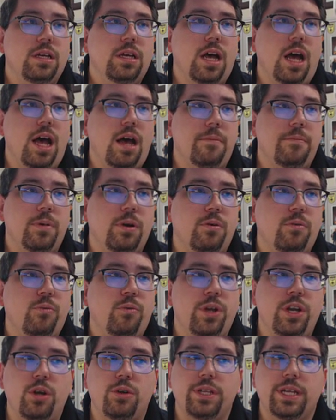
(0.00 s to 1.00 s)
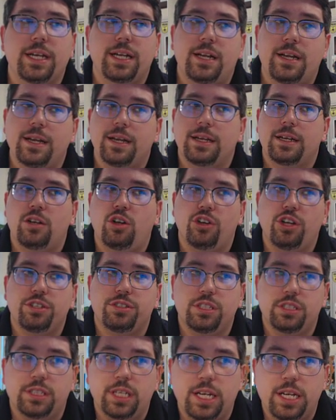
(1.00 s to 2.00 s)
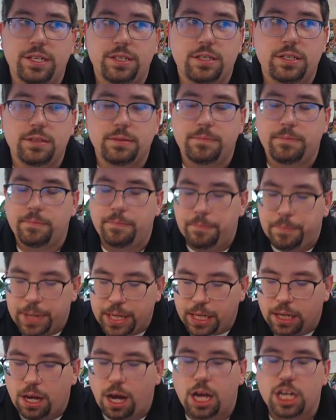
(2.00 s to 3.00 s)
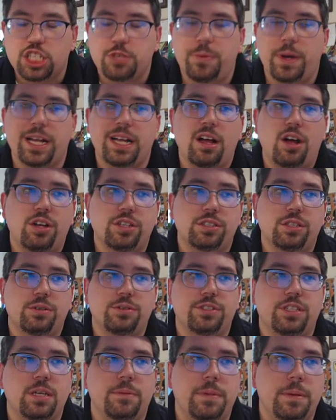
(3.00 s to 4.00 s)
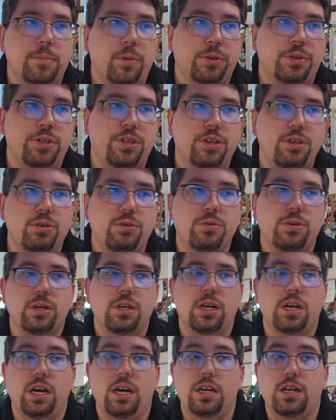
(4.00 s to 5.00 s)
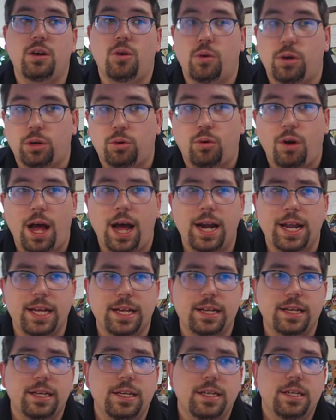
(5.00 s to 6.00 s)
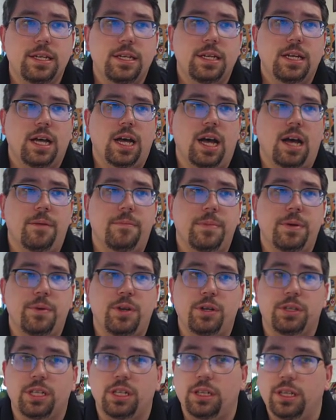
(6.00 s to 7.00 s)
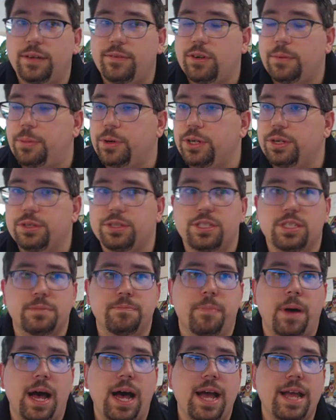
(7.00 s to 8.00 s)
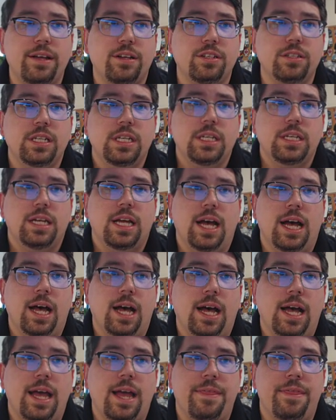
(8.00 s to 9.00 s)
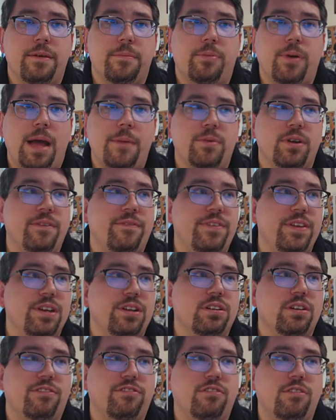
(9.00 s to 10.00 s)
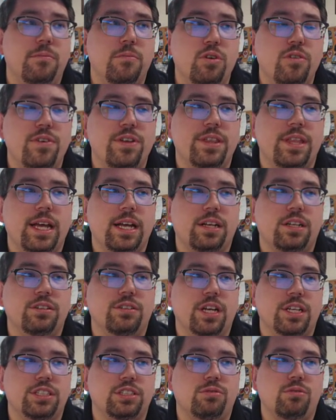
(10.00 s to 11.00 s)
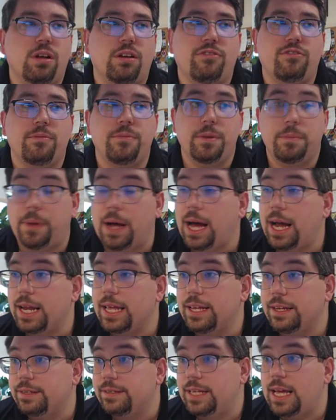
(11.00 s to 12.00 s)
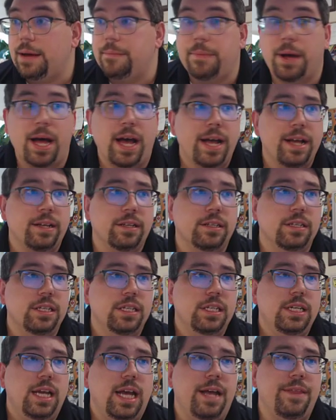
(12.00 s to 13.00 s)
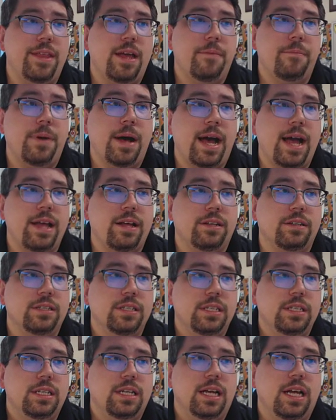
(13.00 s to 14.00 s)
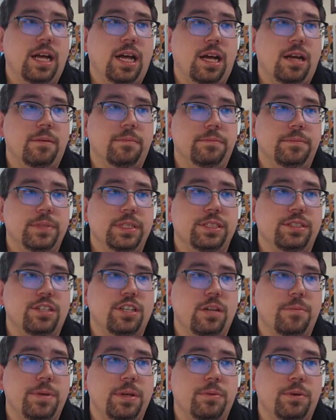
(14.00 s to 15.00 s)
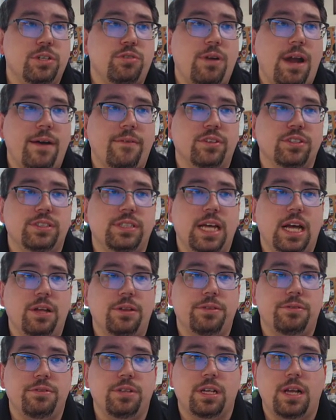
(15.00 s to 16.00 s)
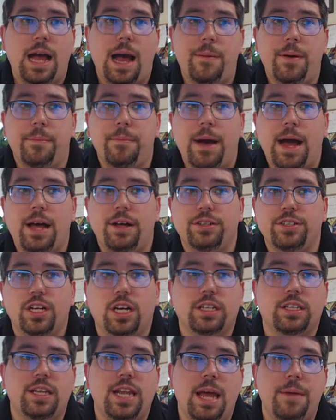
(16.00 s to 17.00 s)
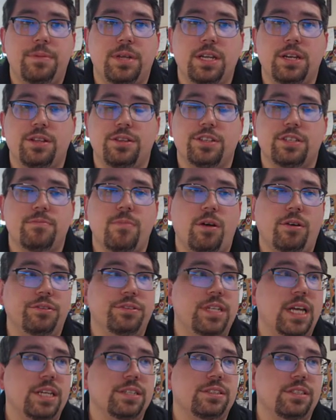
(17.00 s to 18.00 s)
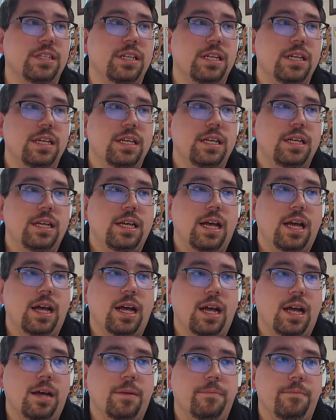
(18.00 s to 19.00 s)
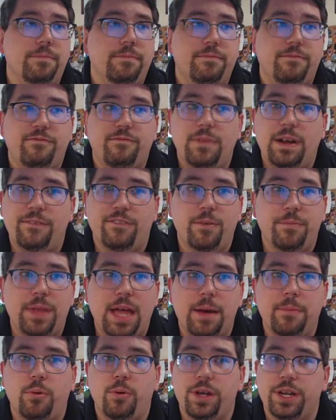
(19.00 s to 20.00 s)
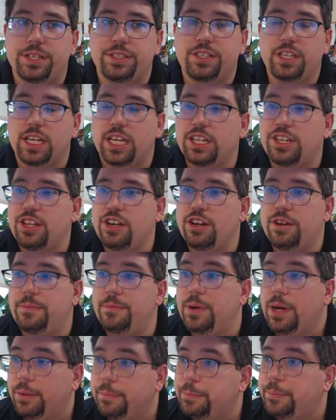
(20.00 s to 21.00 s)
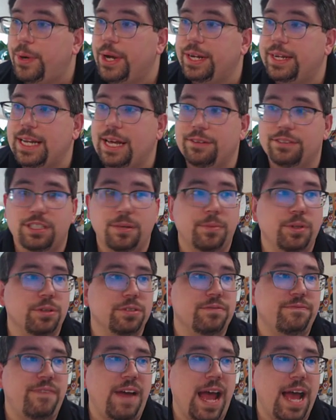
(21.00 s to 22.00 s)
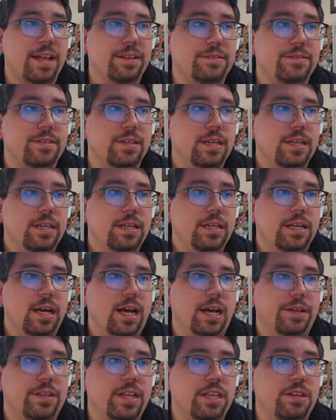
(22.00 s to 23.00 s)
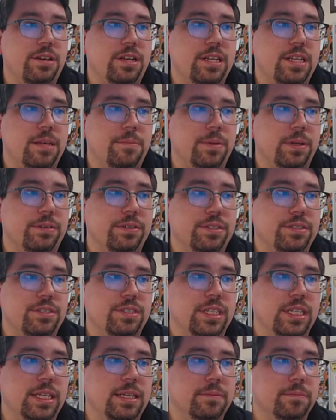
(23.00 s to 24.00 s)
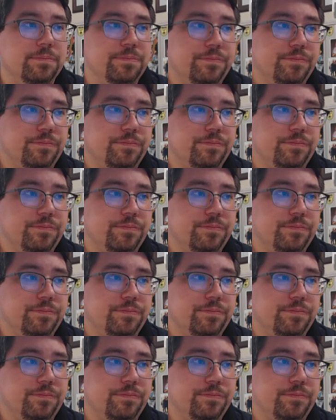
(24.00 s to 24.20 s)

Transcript: Um, we know that cholecystitis being caused by gallstones can be both acute or chronic. Um, you know, the liver produces bile, uh, and the primary vehicle for removing that cholesterol from the body is that bile. And that bile um, is going to be what travels down through the common bile duct and empty into the small intestine. Um, and from that point, it's going to continue to help break down some of those fats uh, that you could typically see.